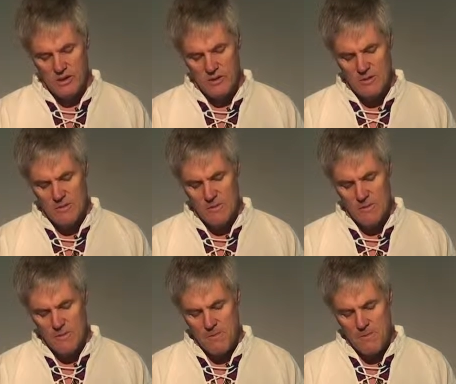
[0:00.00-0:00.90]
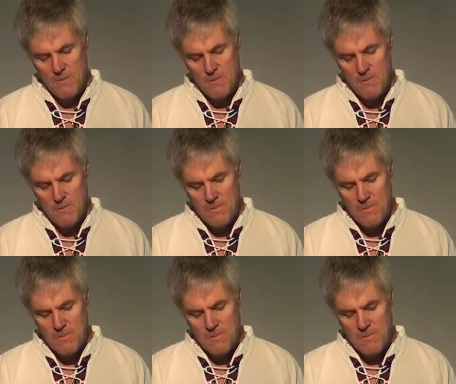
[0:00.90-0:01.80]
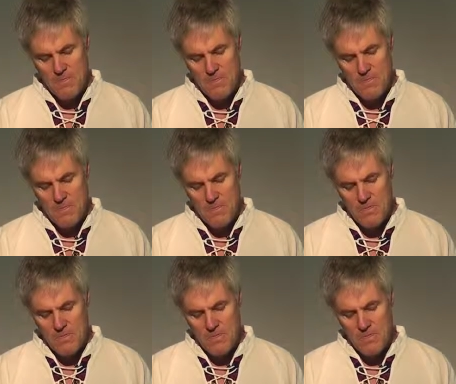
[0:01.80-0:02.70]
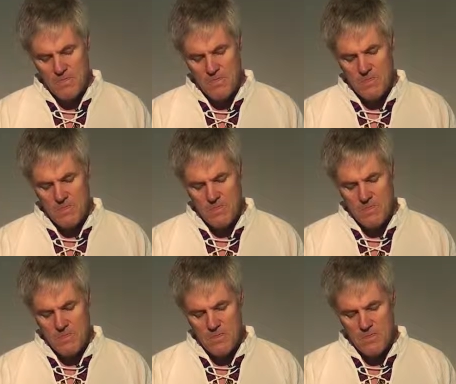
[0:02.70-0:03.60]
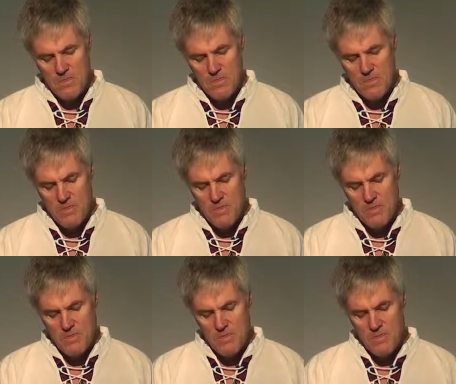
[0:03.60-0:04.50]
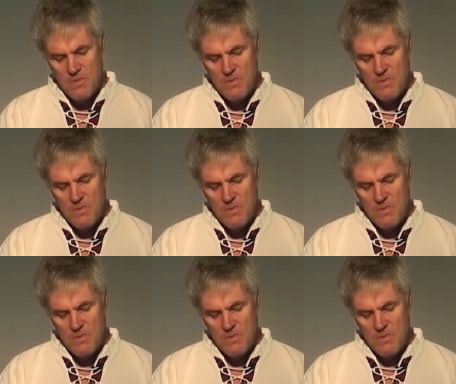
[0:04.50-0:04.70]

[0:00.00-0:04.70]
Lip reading: [no speech]